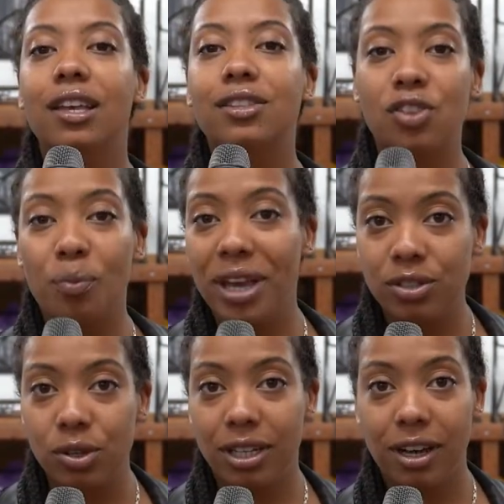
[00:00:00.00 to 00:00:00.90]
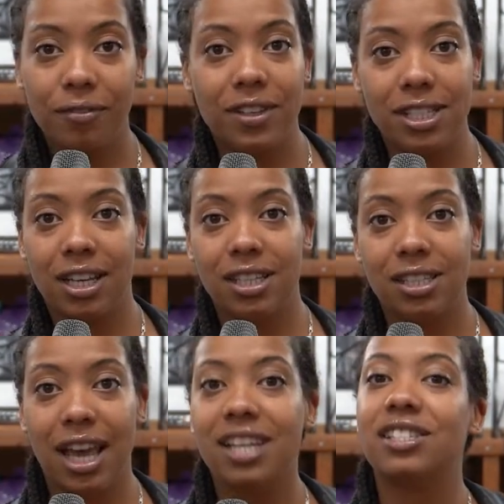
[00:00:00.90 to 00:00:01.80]
So make sure to come visit us
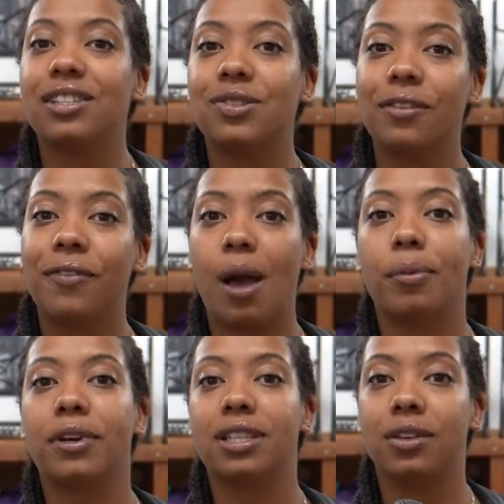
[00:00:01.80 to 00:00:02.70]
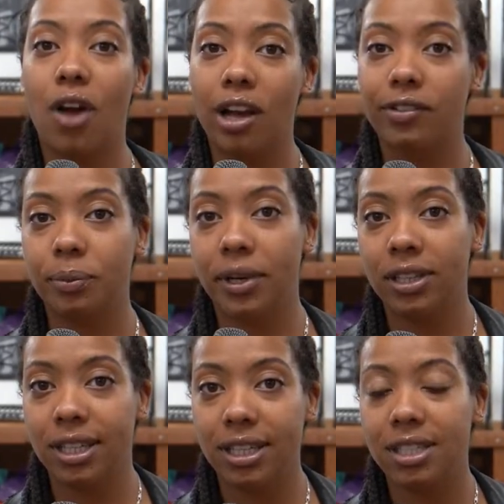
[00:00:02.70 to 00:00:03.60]
at G Street Fabrics in Rockville,
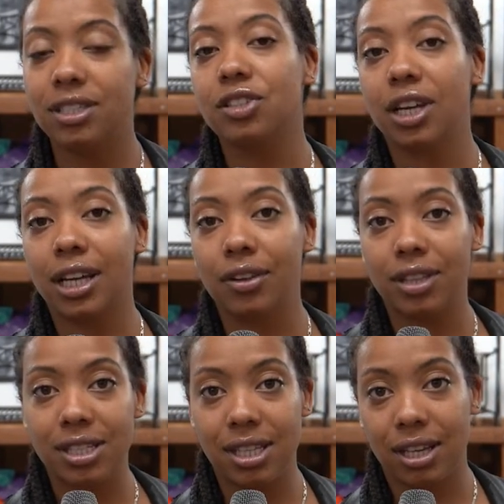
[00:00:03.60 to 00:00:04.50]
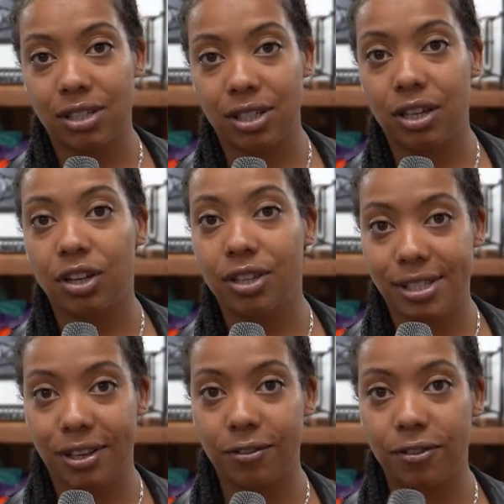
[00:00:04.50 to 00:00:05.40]
Maryland to check out this section
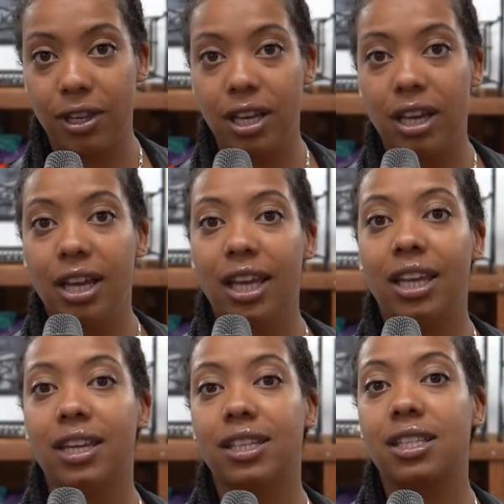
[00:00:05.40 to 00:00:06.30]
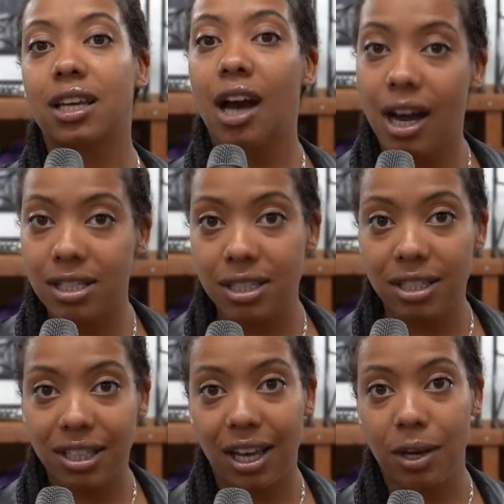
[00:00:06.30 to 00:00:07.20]
yourself. It is
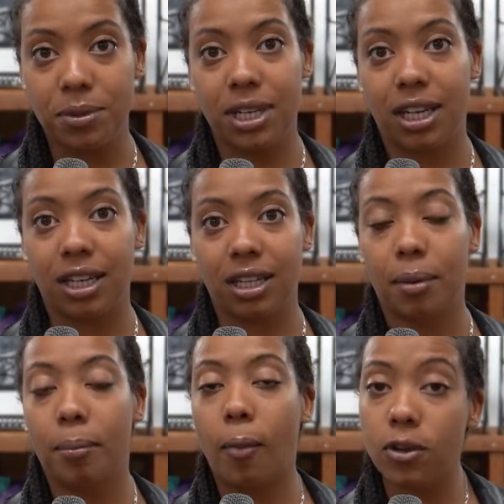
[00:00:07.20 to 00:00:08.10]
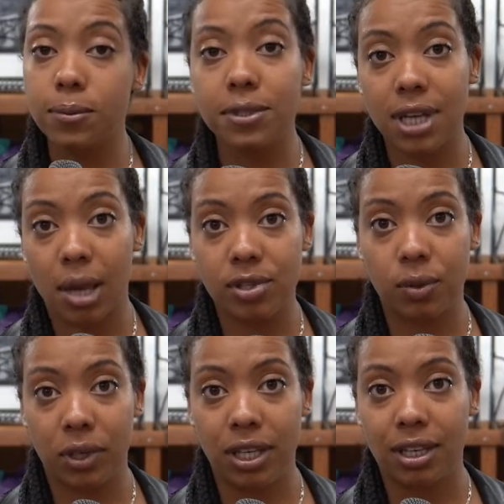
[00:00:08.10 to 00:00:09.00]
constantly updating multiple times a
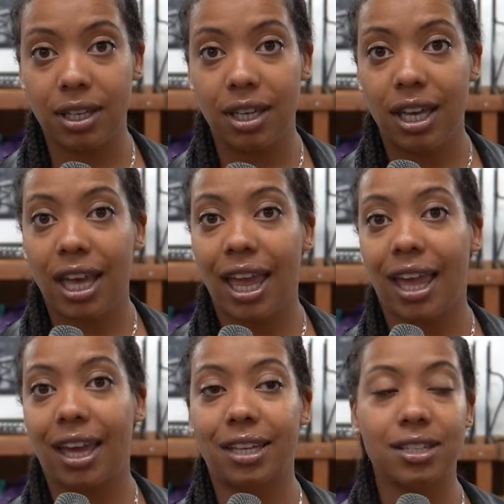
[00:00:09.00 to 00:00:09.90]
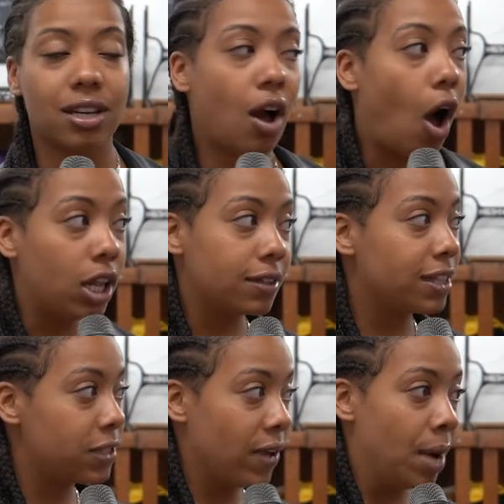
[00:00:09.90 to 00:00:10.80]
week, and all of
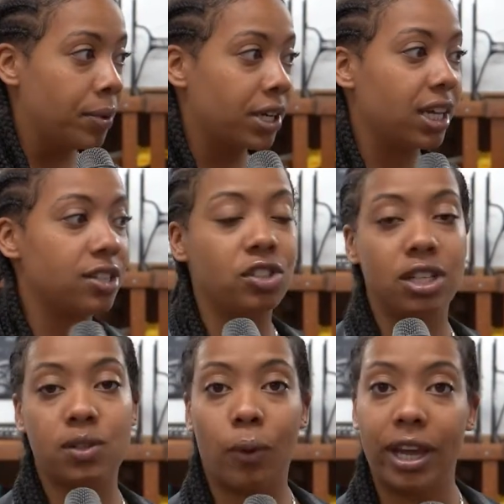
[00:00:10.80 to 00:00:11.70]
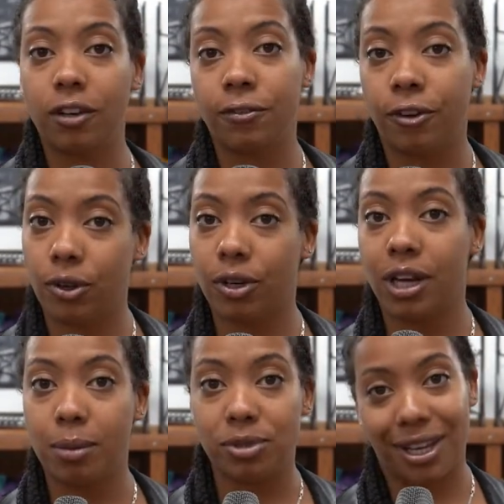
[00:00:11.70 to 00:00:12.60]
this fabric is just waiting for you to
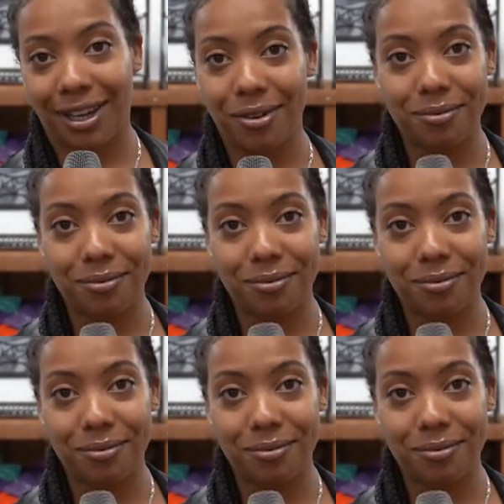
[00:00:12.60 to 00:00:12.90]
come check it out.